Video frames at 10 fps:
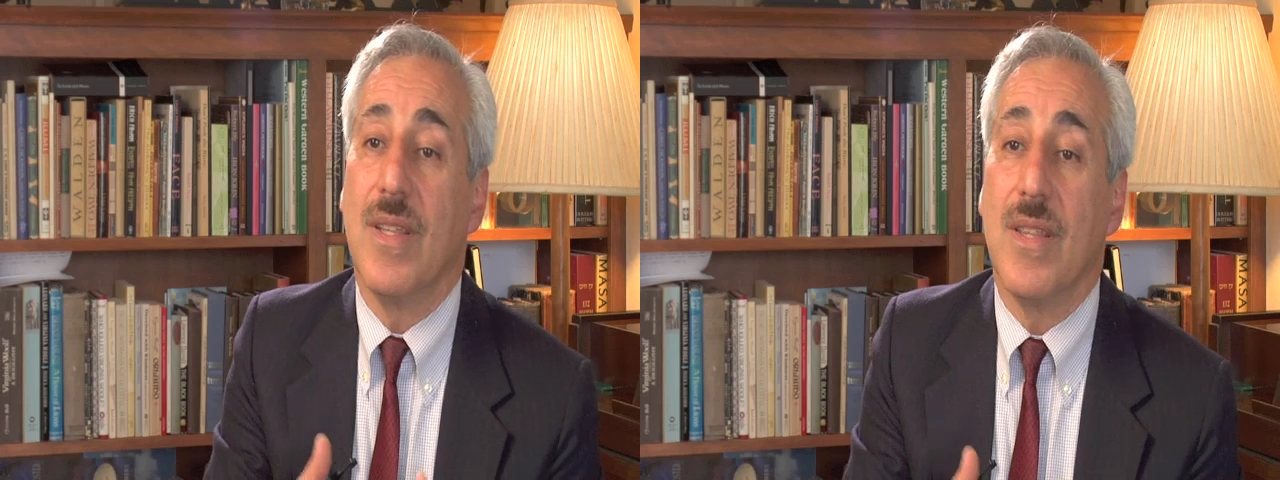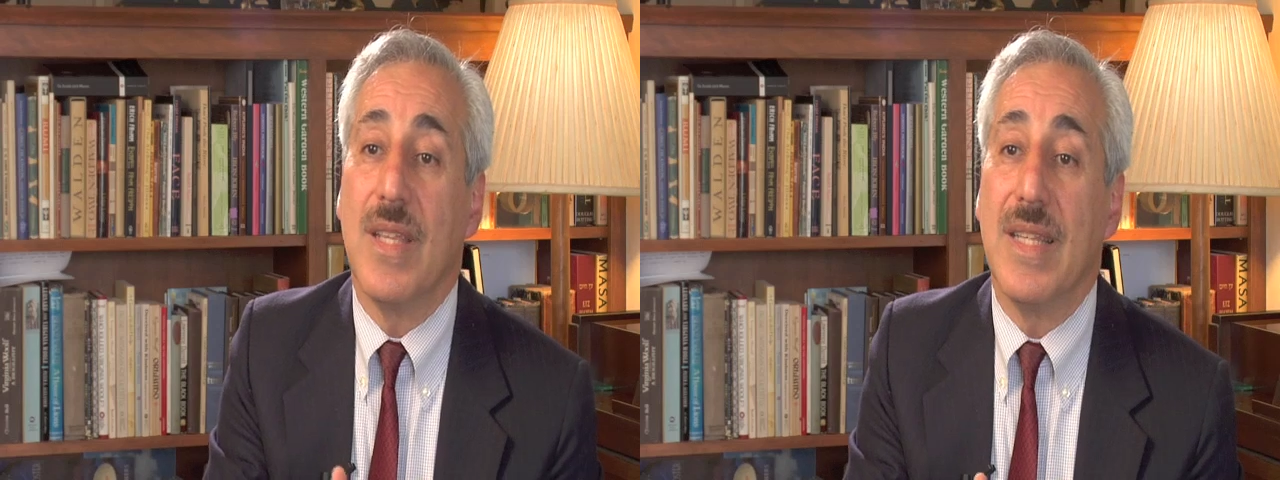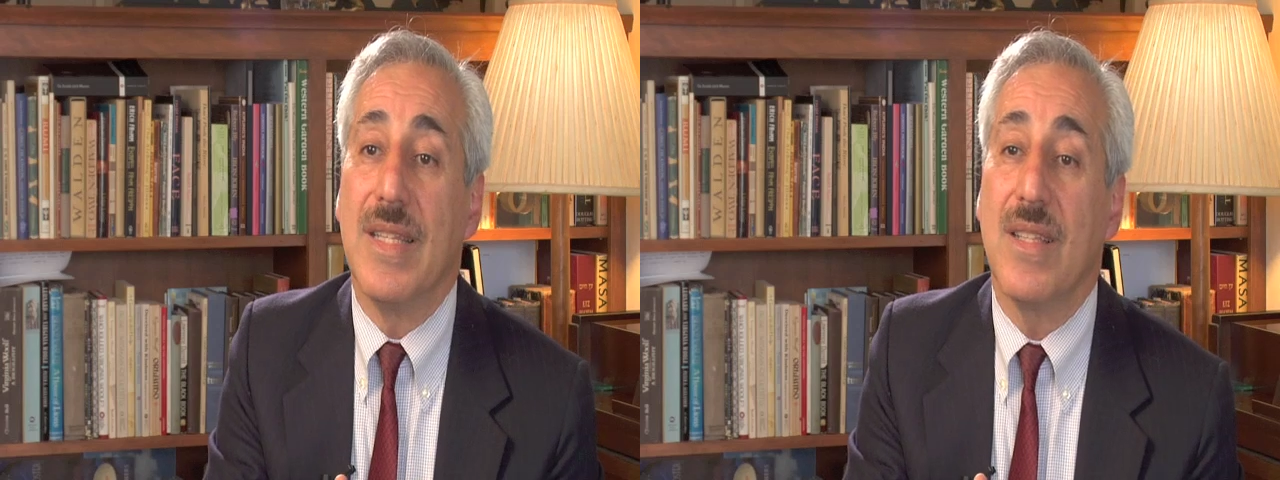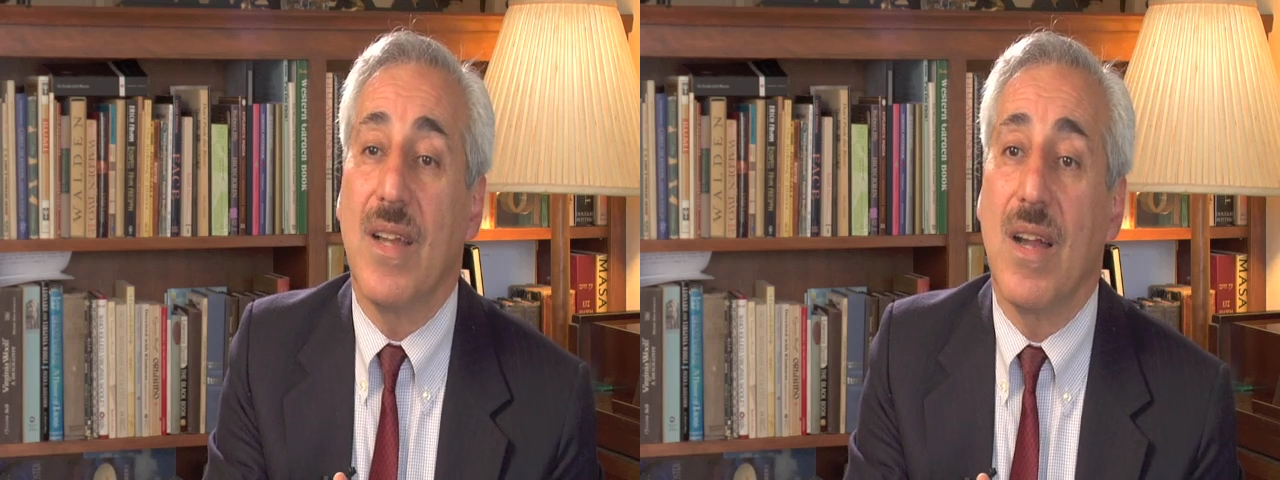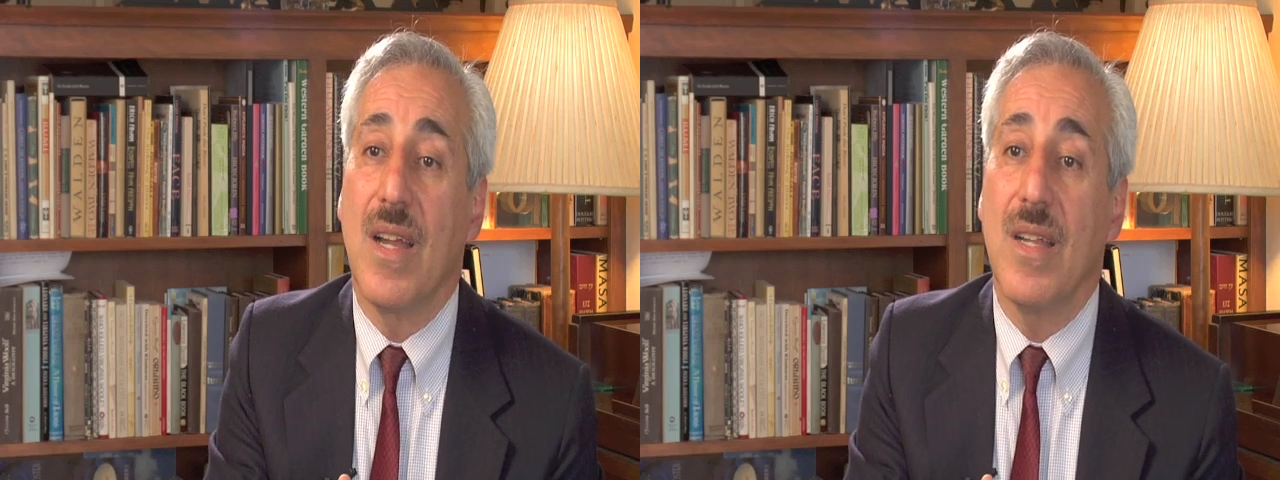The
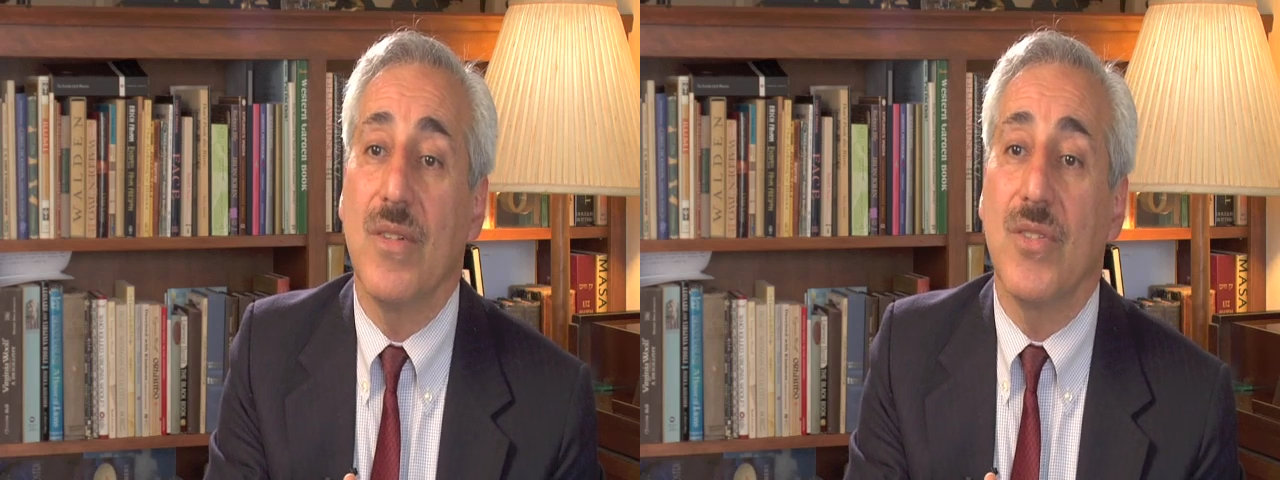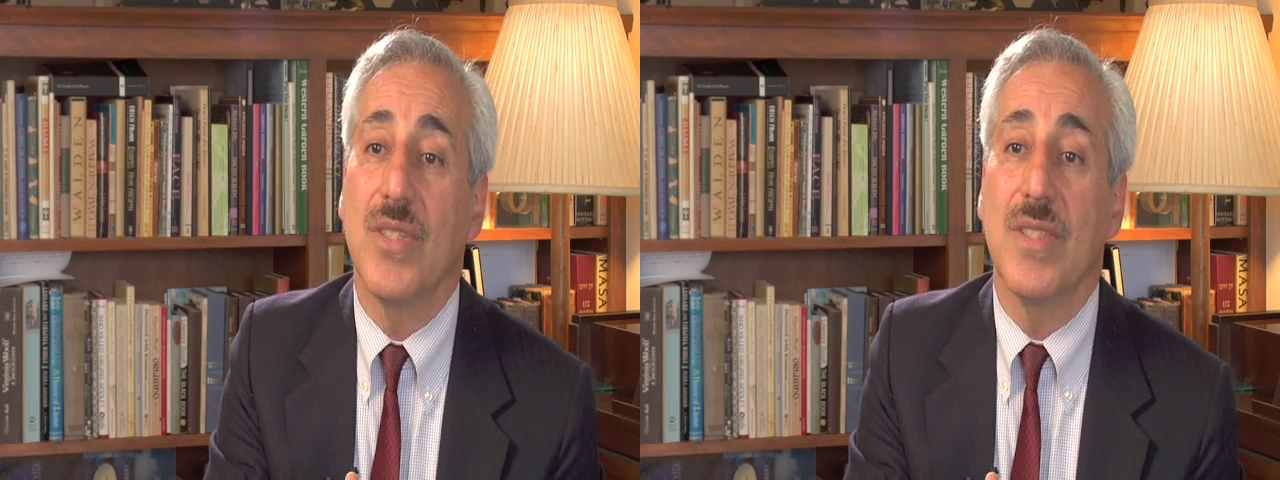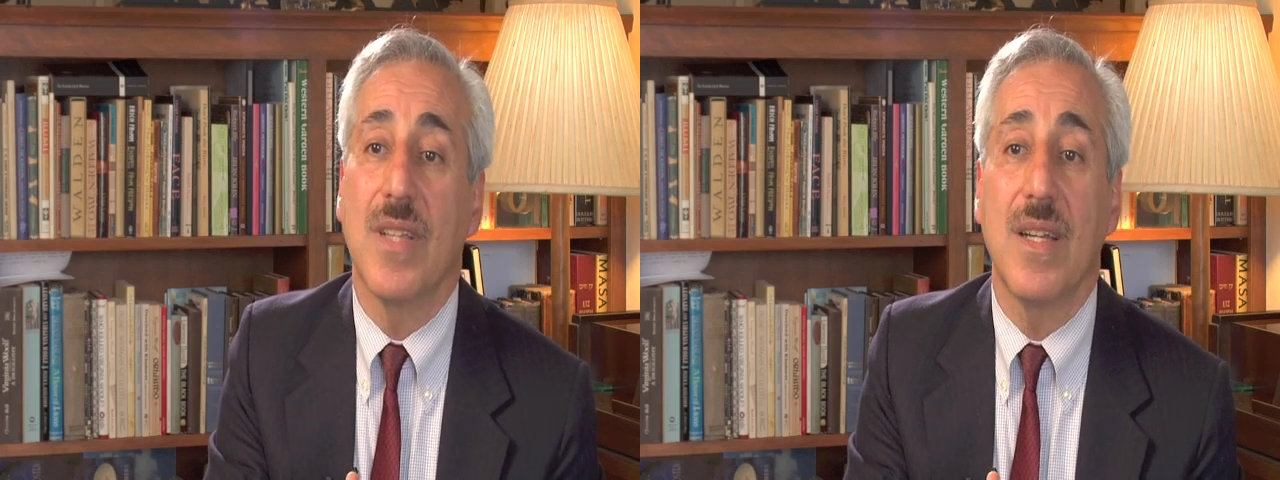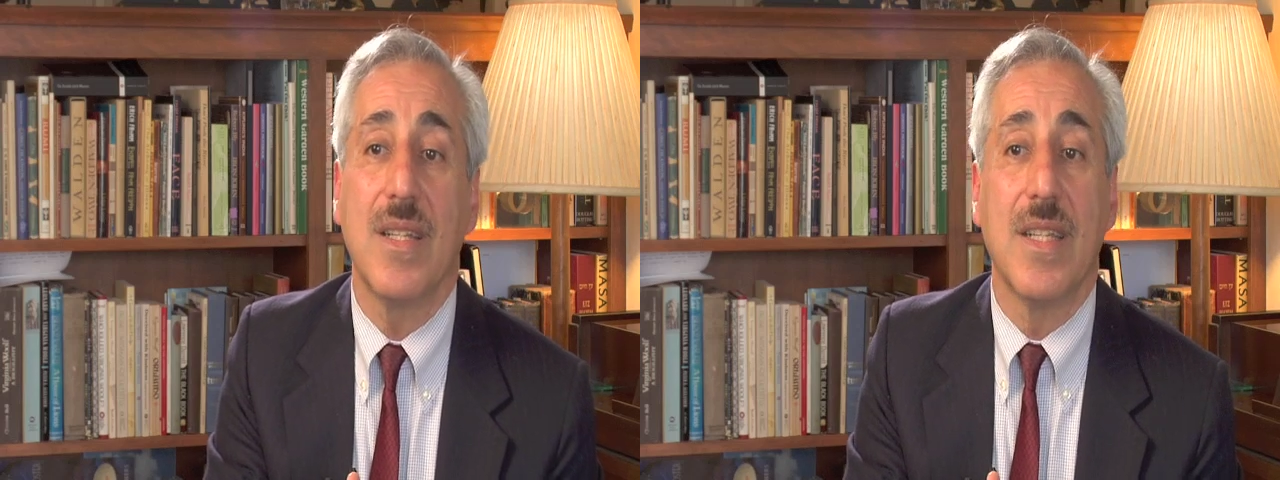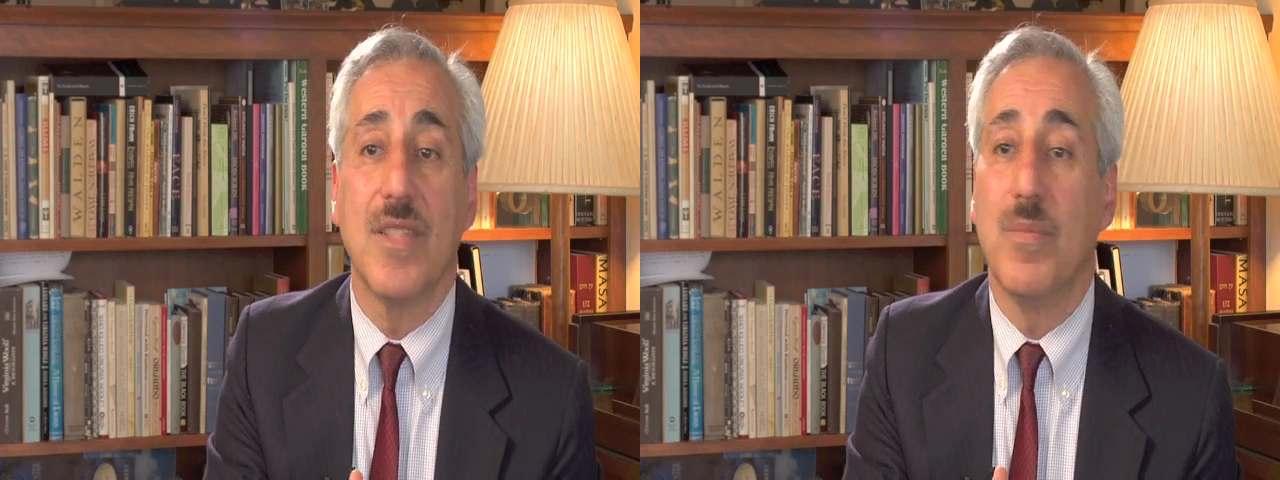entire
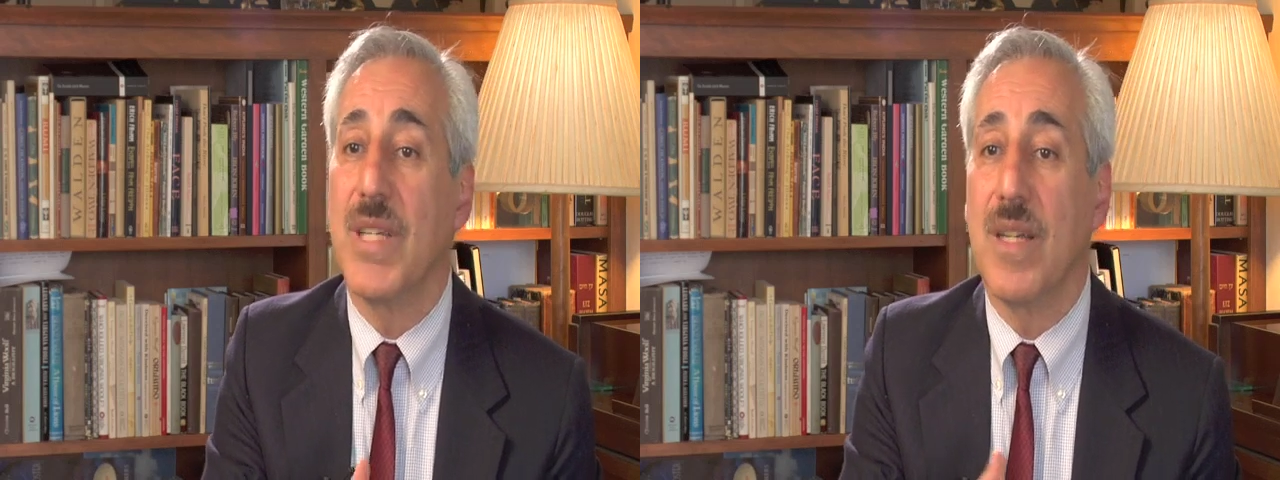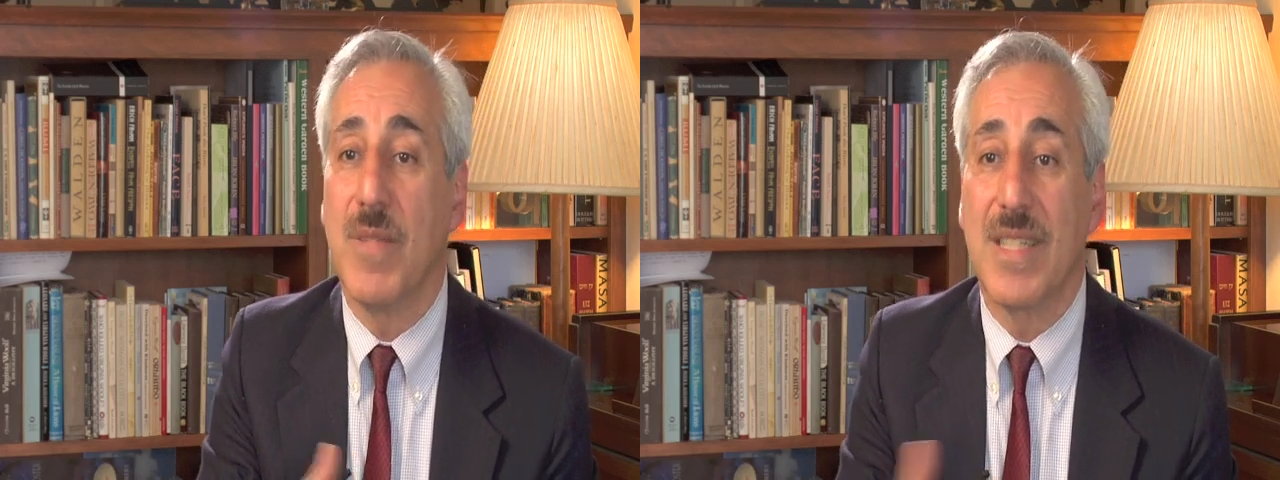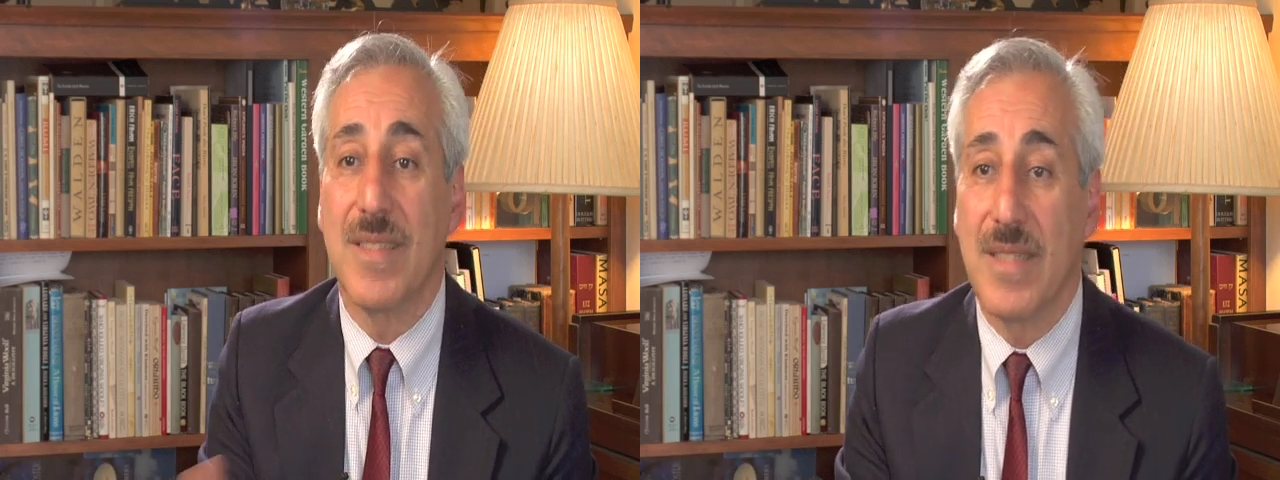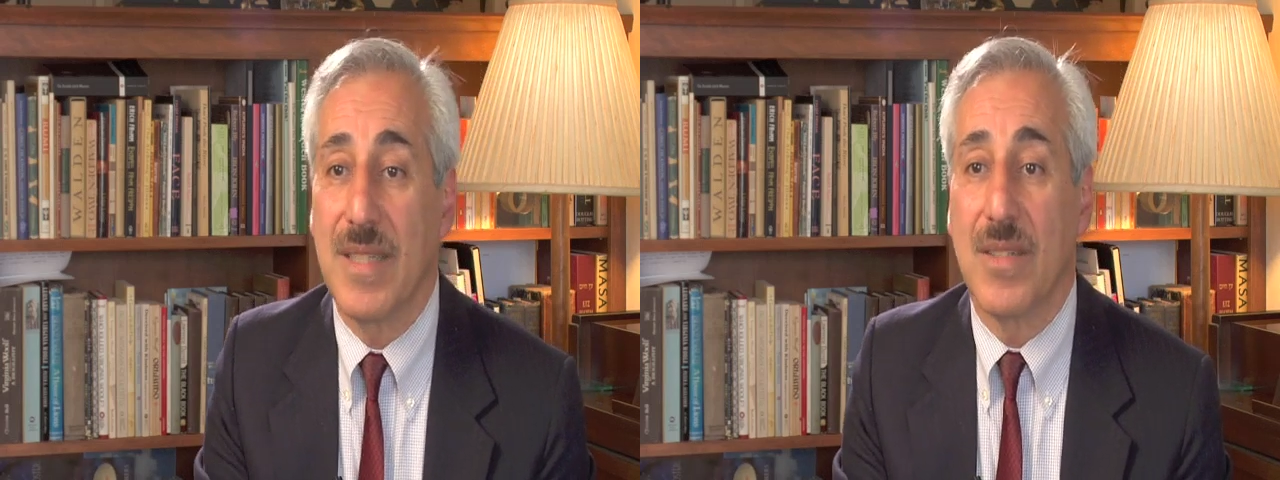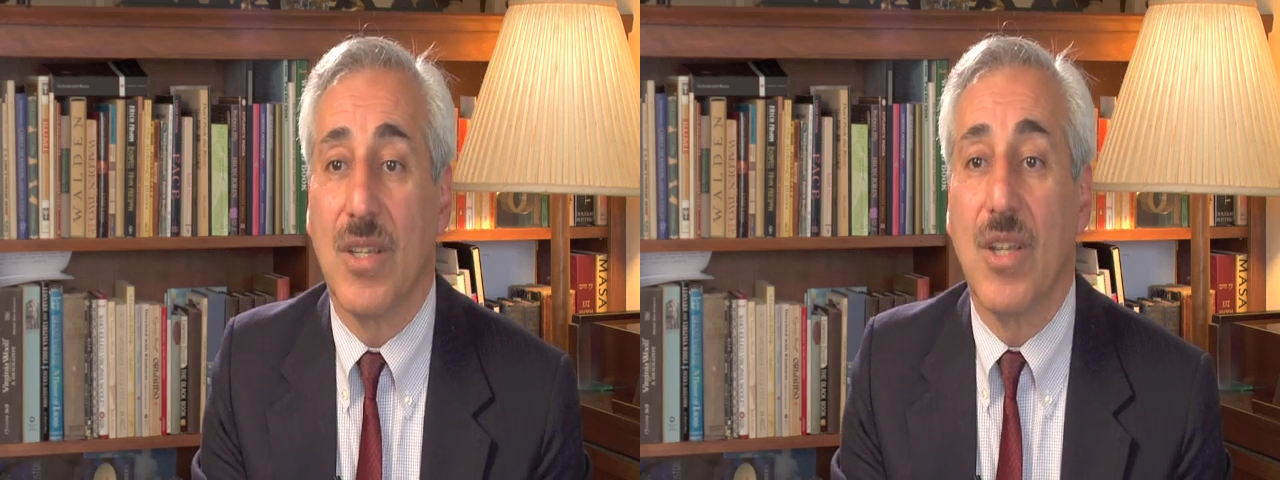society has become
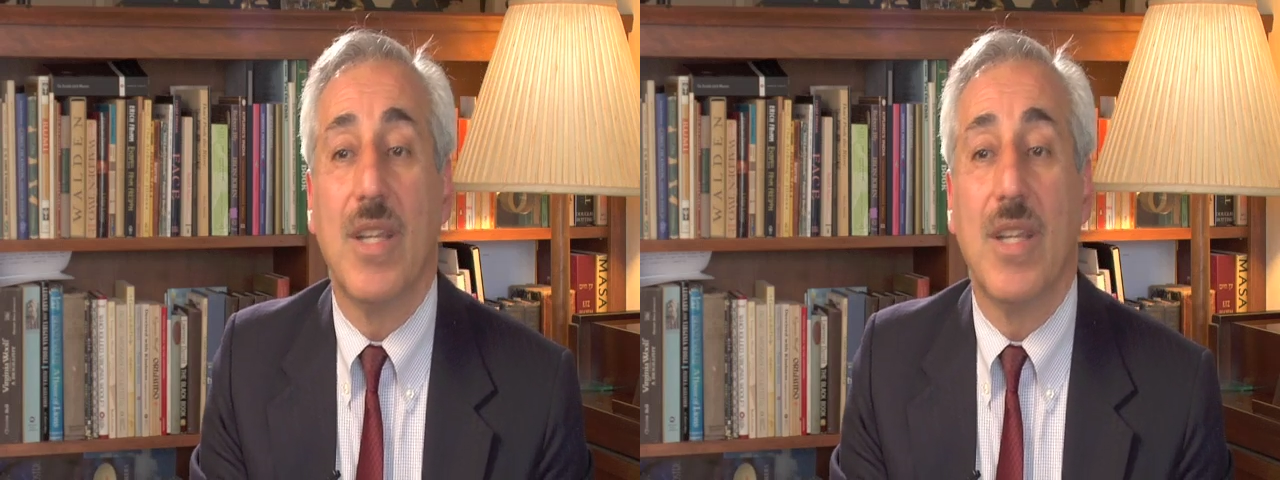extinct.